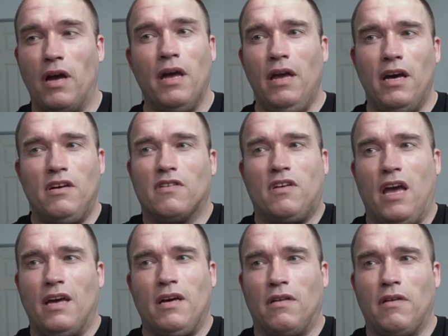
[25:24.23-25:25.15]
It just can't
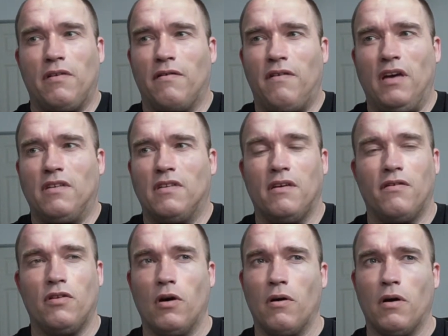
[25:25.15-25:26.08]
tell that the face is even
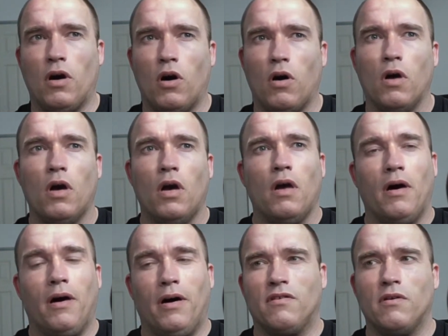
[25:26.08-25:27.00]
there at all.
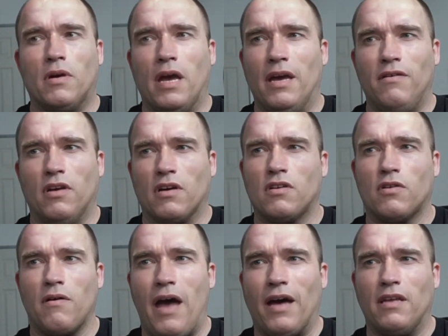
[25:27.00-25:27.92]
So you can't even
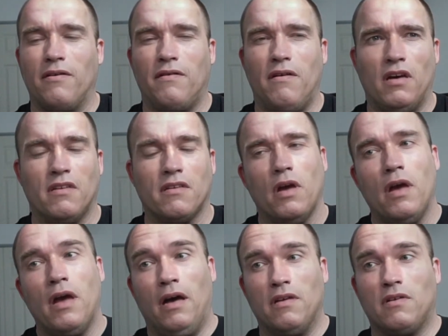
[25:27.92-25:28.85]
extract the face.
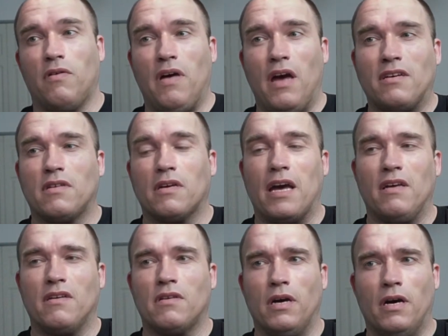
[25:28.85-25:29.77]
And so that's the kind of
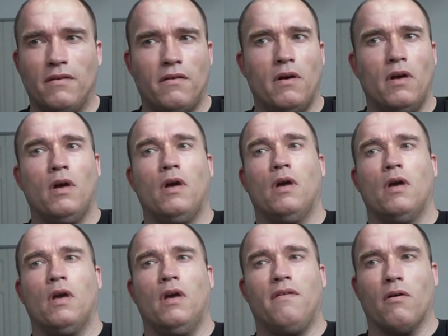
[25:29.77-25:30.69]
stuff,
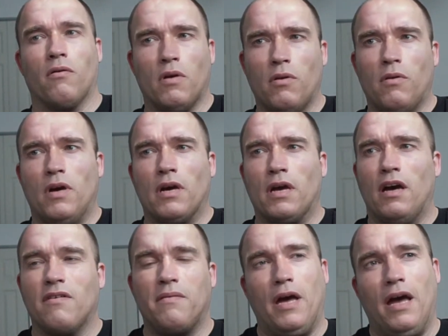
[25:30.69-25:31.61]
if I really wanted to get off
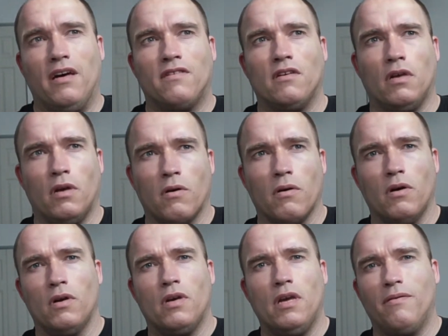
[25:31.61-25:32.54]
my ass and learn
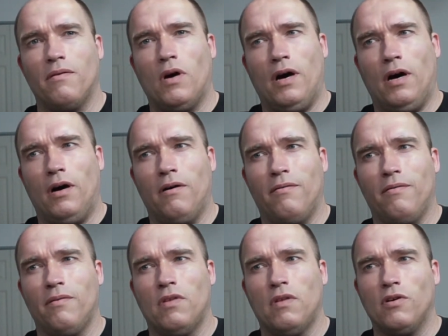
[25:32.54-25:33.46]
the
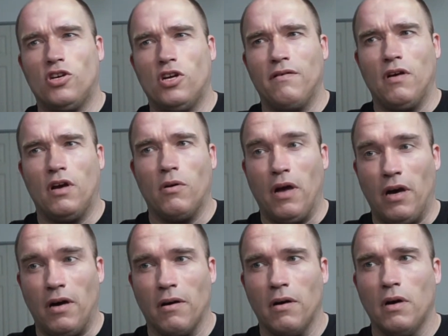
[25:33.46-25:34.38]
machine video
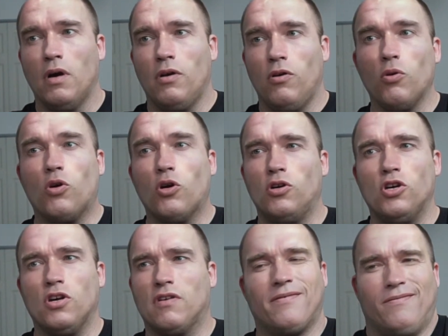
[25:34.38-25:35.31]
editor, you could
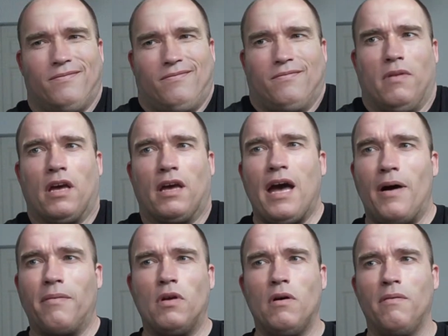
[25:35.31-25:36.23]
just like copy
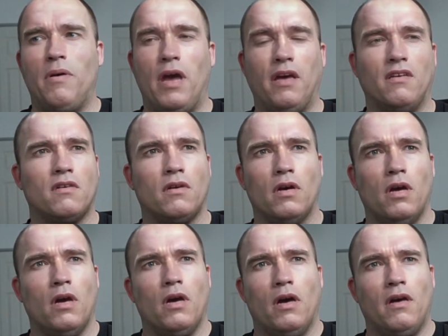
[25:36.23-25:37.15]
and paste
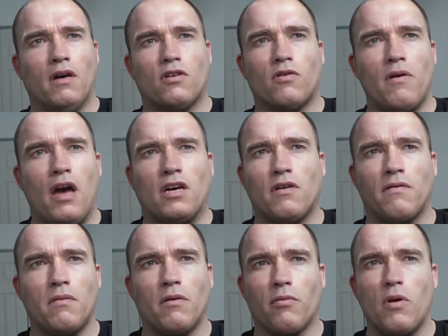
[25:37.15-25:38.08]
an extraction from
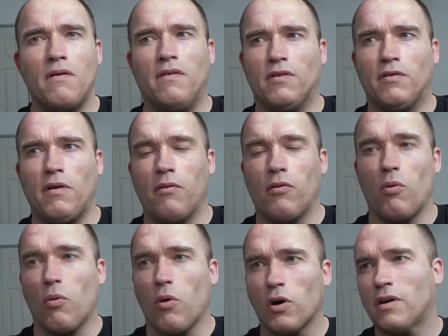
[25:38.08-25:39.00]
the previous frame where it
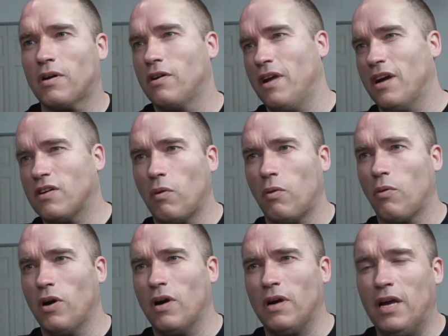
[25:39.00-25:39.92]
worked to the next one where
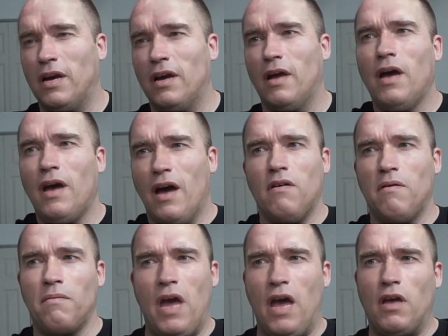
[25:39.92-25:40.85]
it didn't, and then
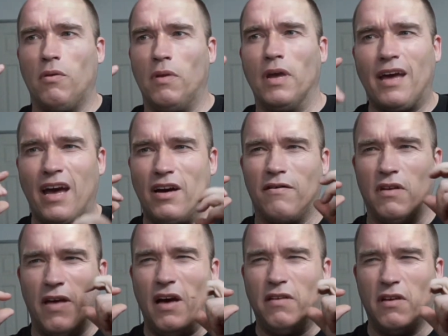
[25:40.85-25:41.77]
manually kind of
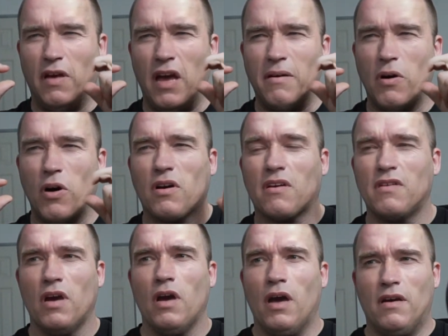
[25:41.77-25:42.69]
align the landmarks.
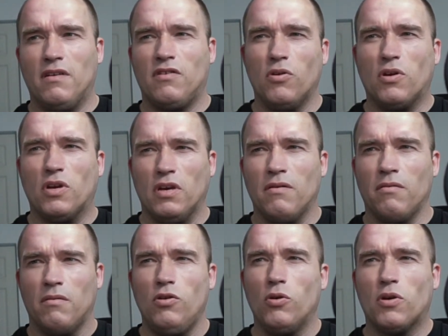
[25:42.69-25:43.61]
And so you
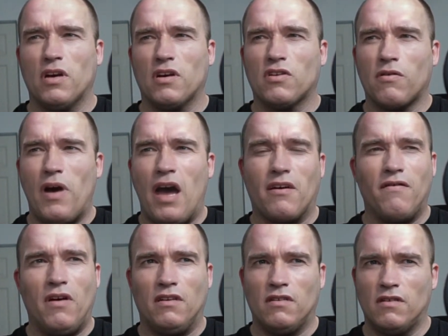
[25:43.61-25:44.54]
can extract
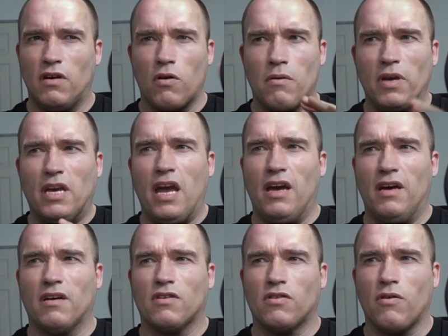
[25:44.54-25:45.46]
faces it normally can't
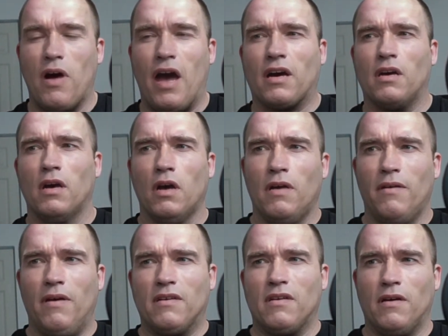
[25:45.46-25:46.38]
extract.
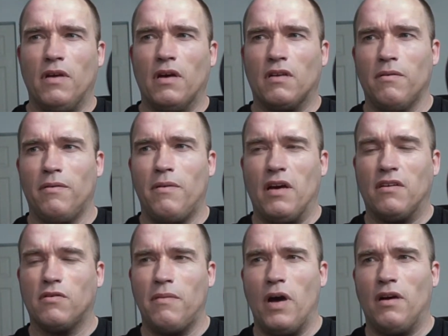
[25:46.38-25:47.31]
That's, I think, the best
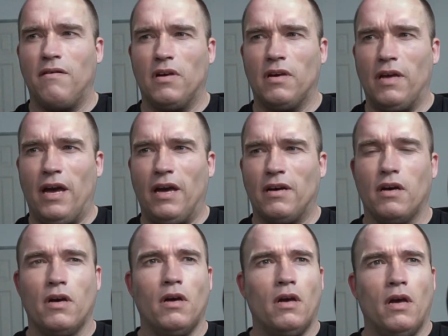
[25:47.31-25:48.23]
benefit to that.
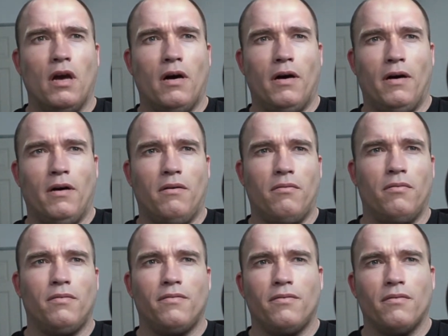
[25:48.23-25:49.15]
And
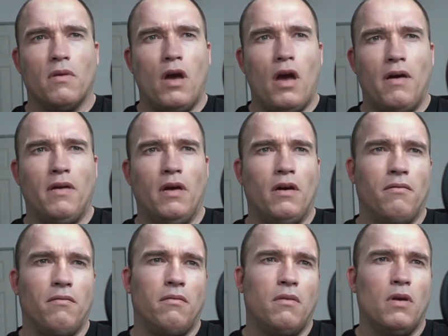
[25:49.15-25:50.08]
then
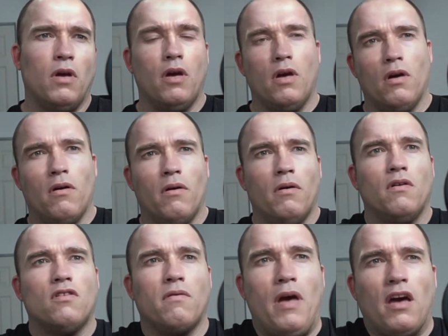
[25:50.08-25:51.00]

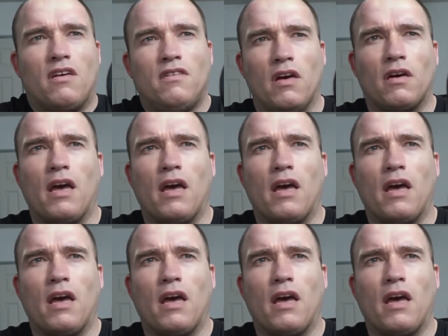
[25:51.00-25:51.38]
some X-segging.